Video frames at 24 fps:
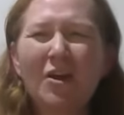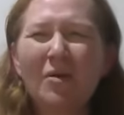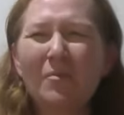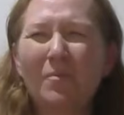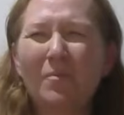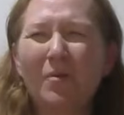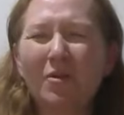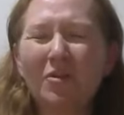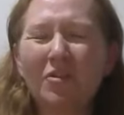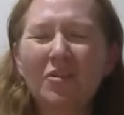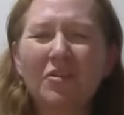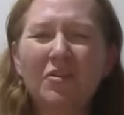
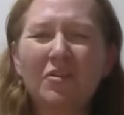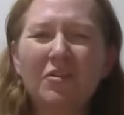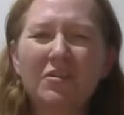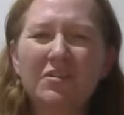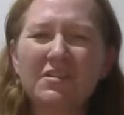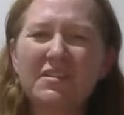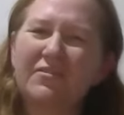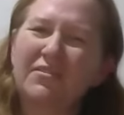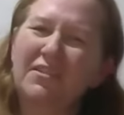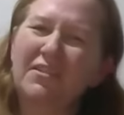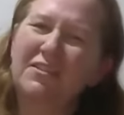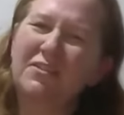Both of those
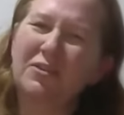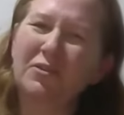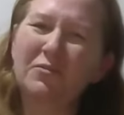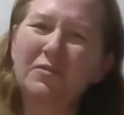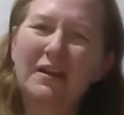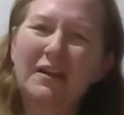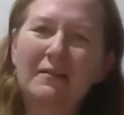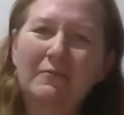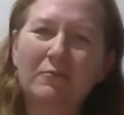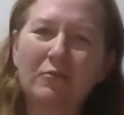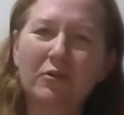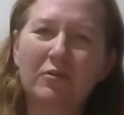I feel don't
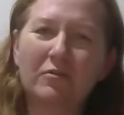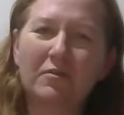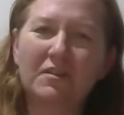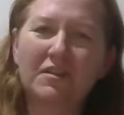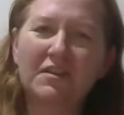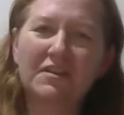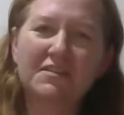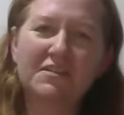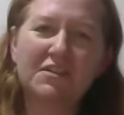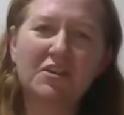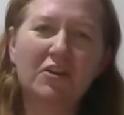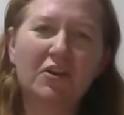really work with
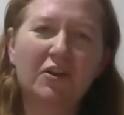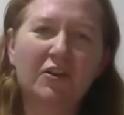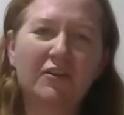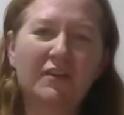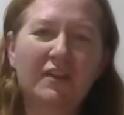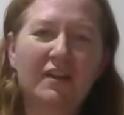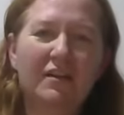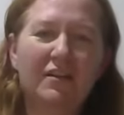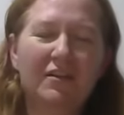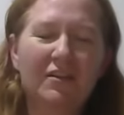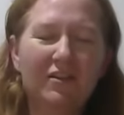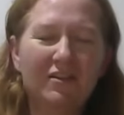this song.
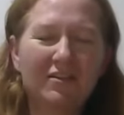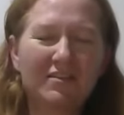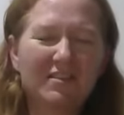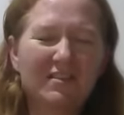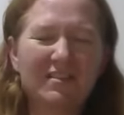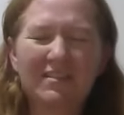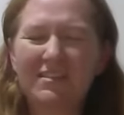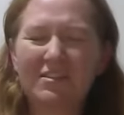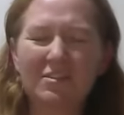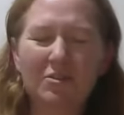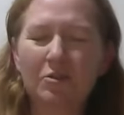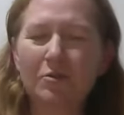
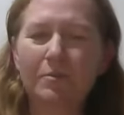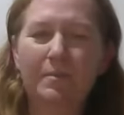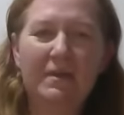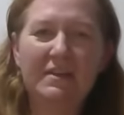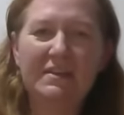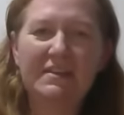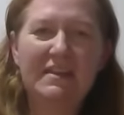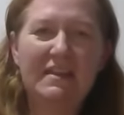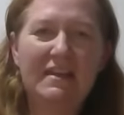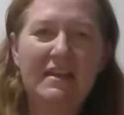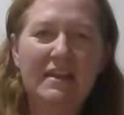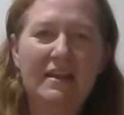It's too
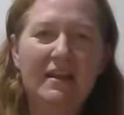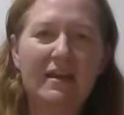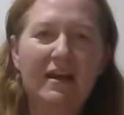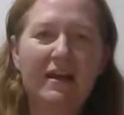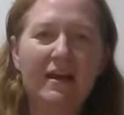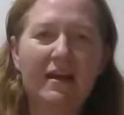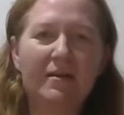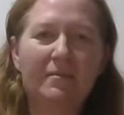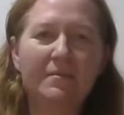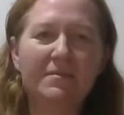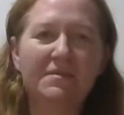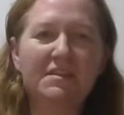busy.
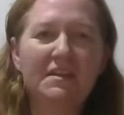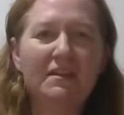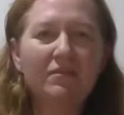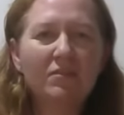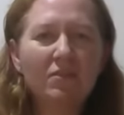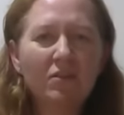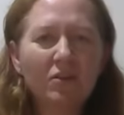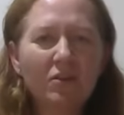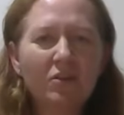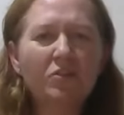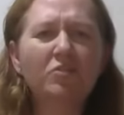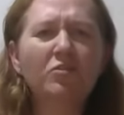So even
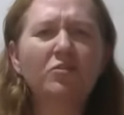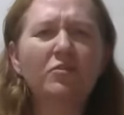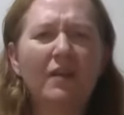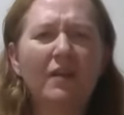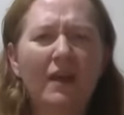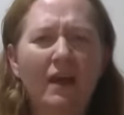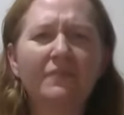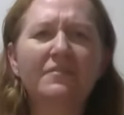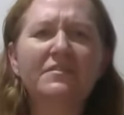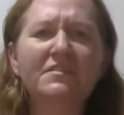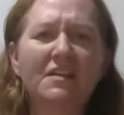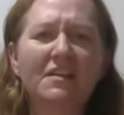though you do
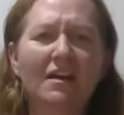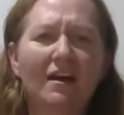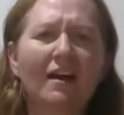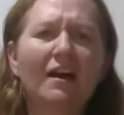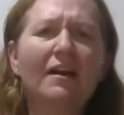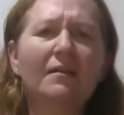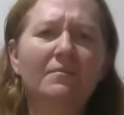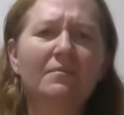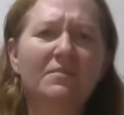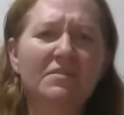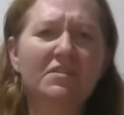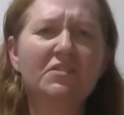have
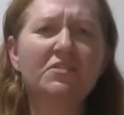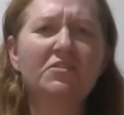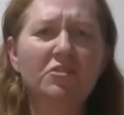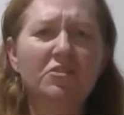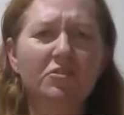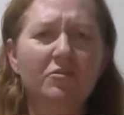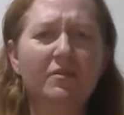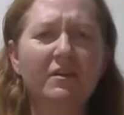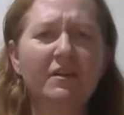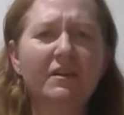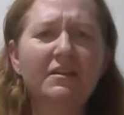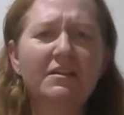time to
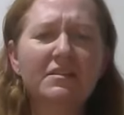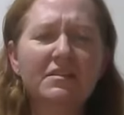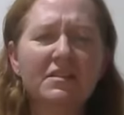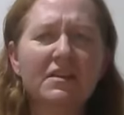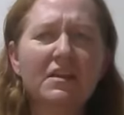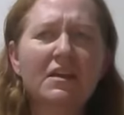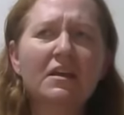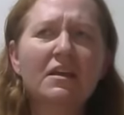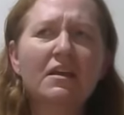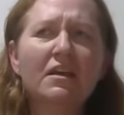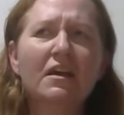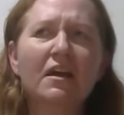do it,
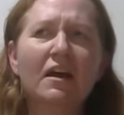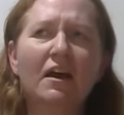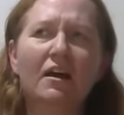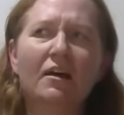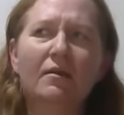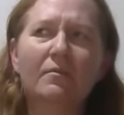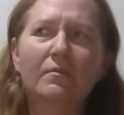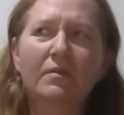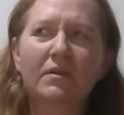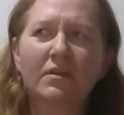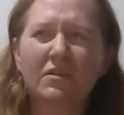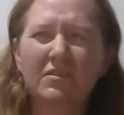
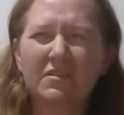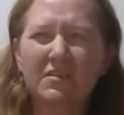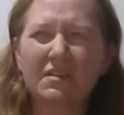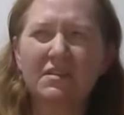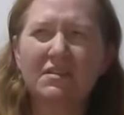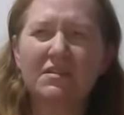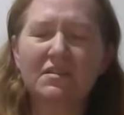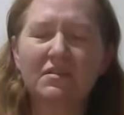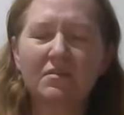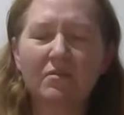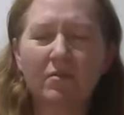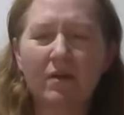because
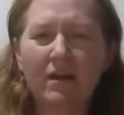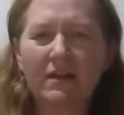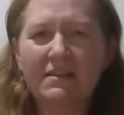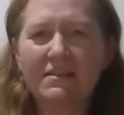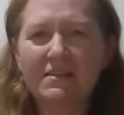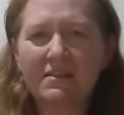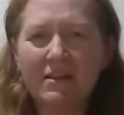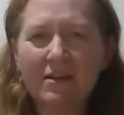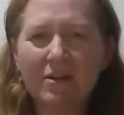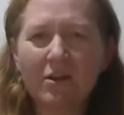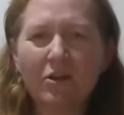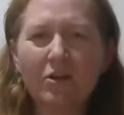it's quite
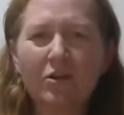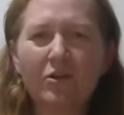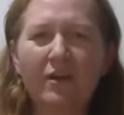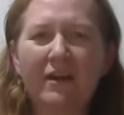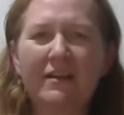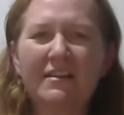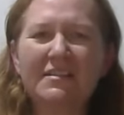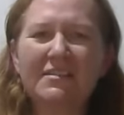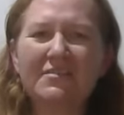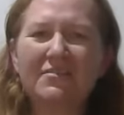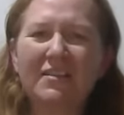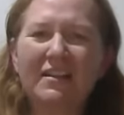slow, I
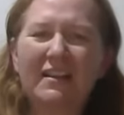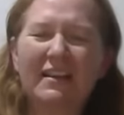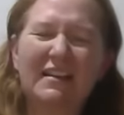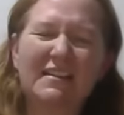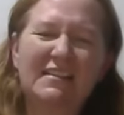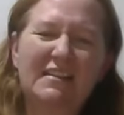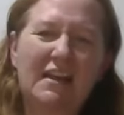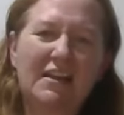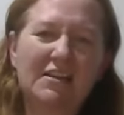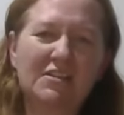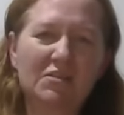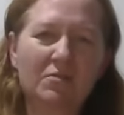just feel like it
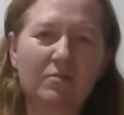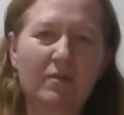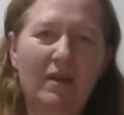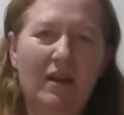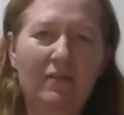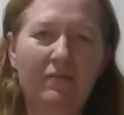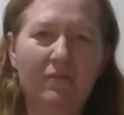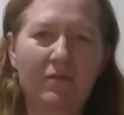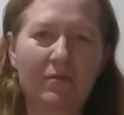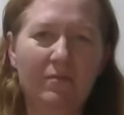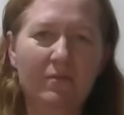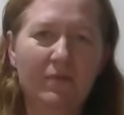takes away
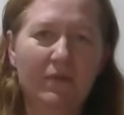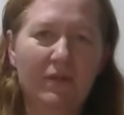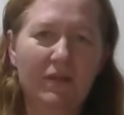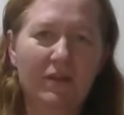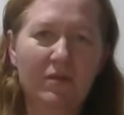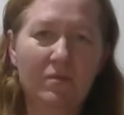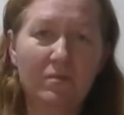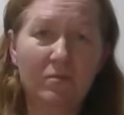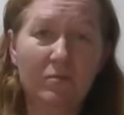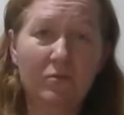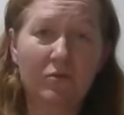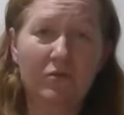from the
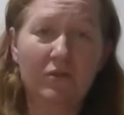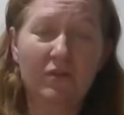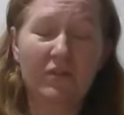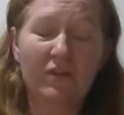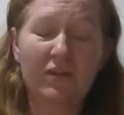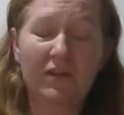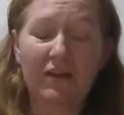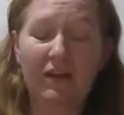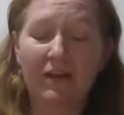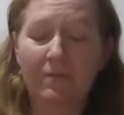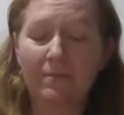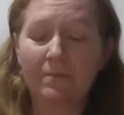mood of the
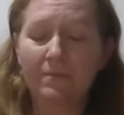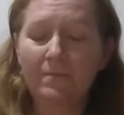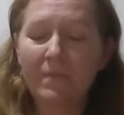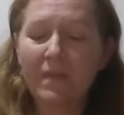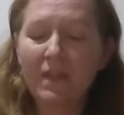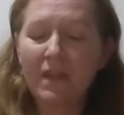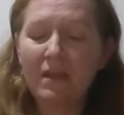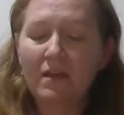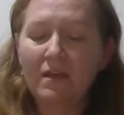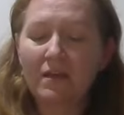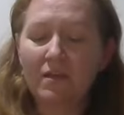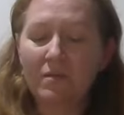hymn,
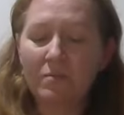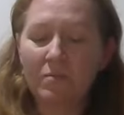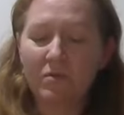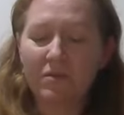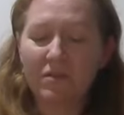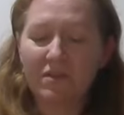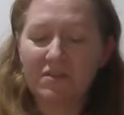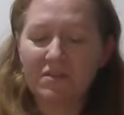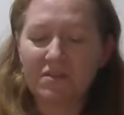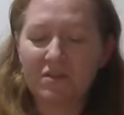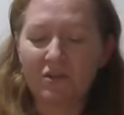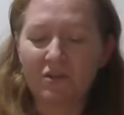the mood of
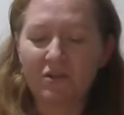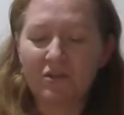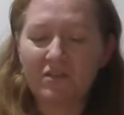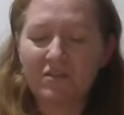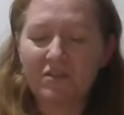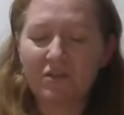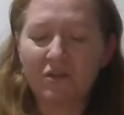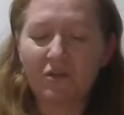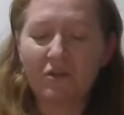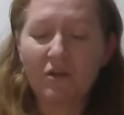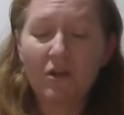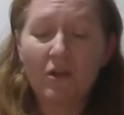the song.
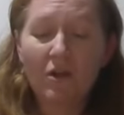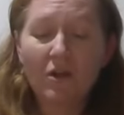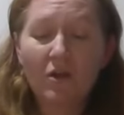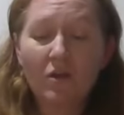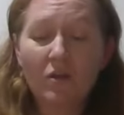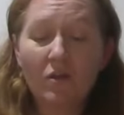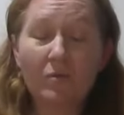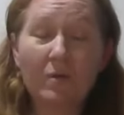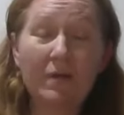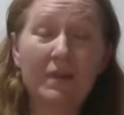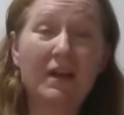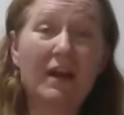So
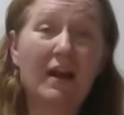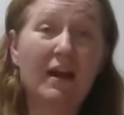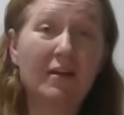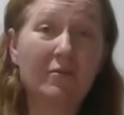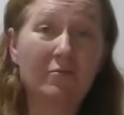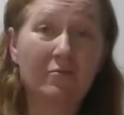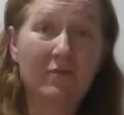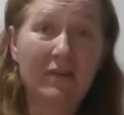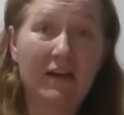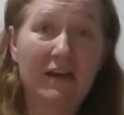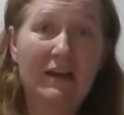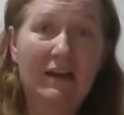the one that I
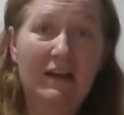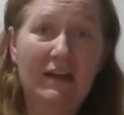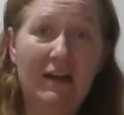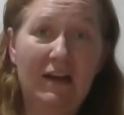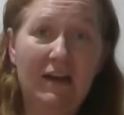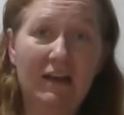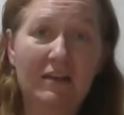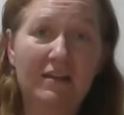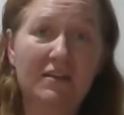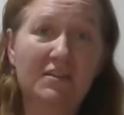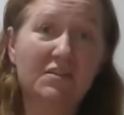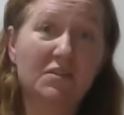really
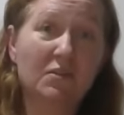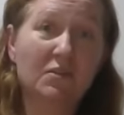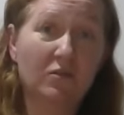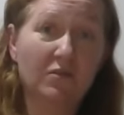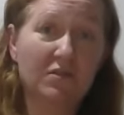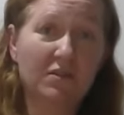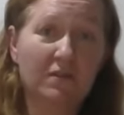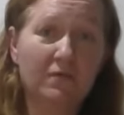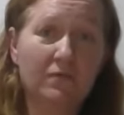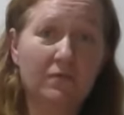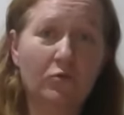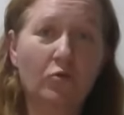like is the
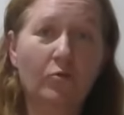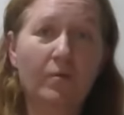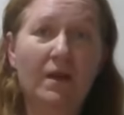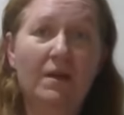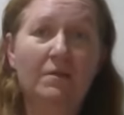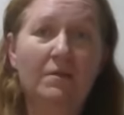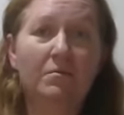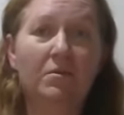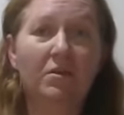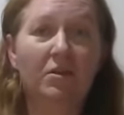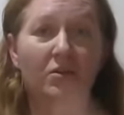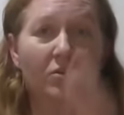altered 4-beat,
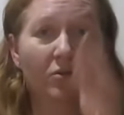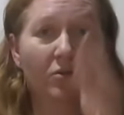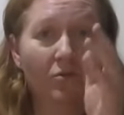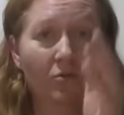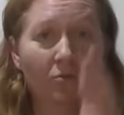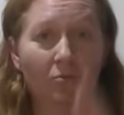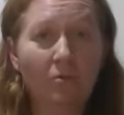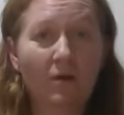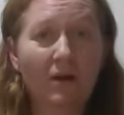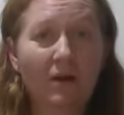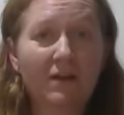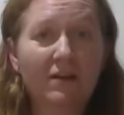where you do
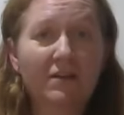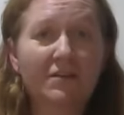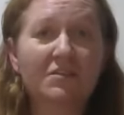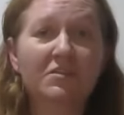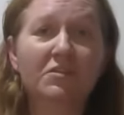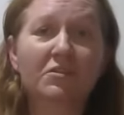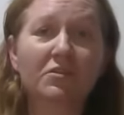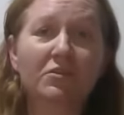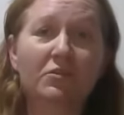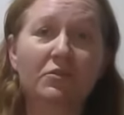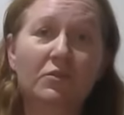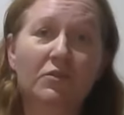1,
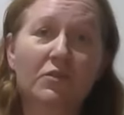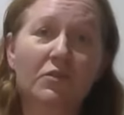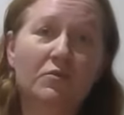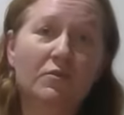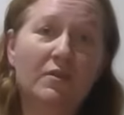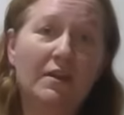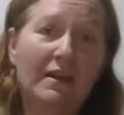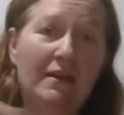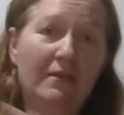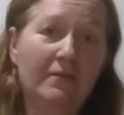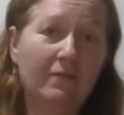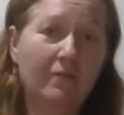2,
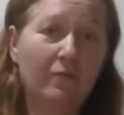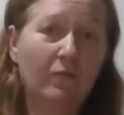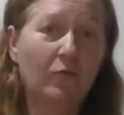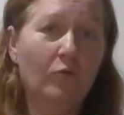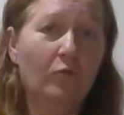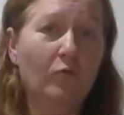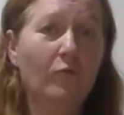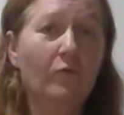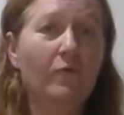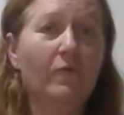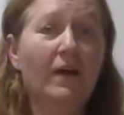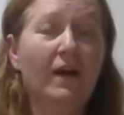3,
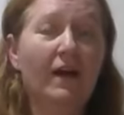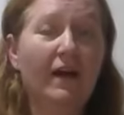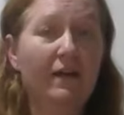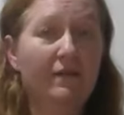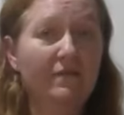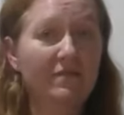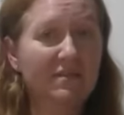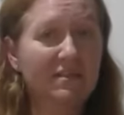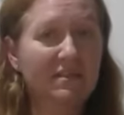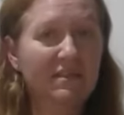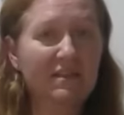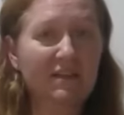4,
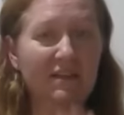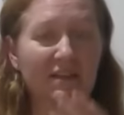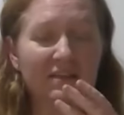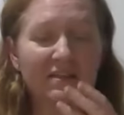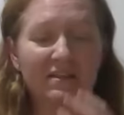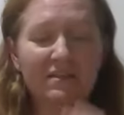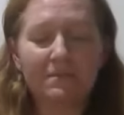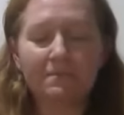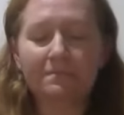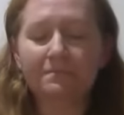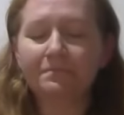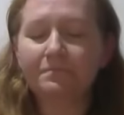5,
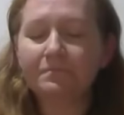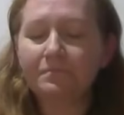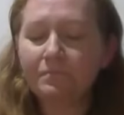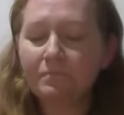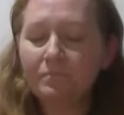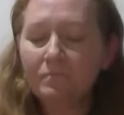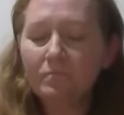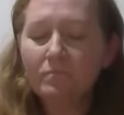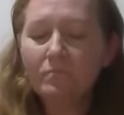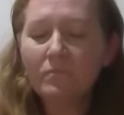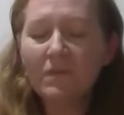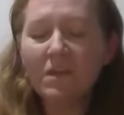6.
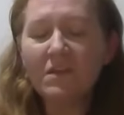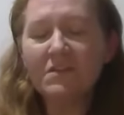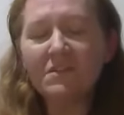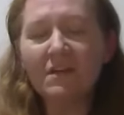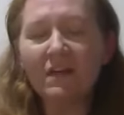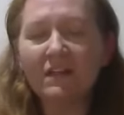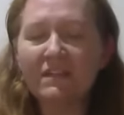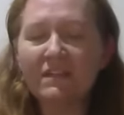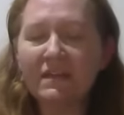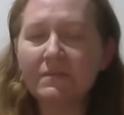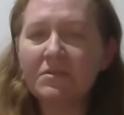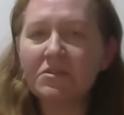So
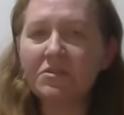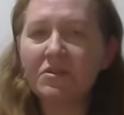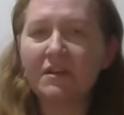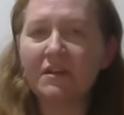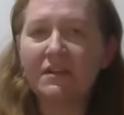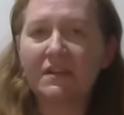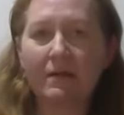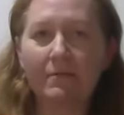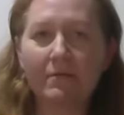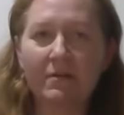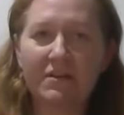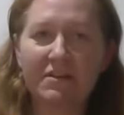I'll demonstrate
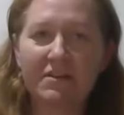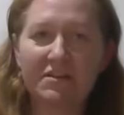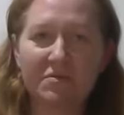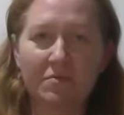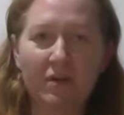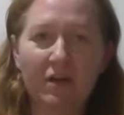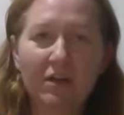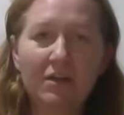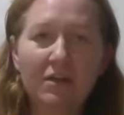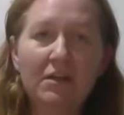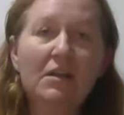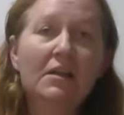that one as
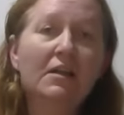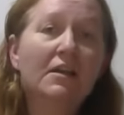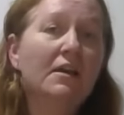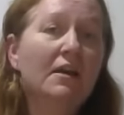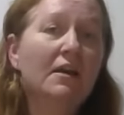well.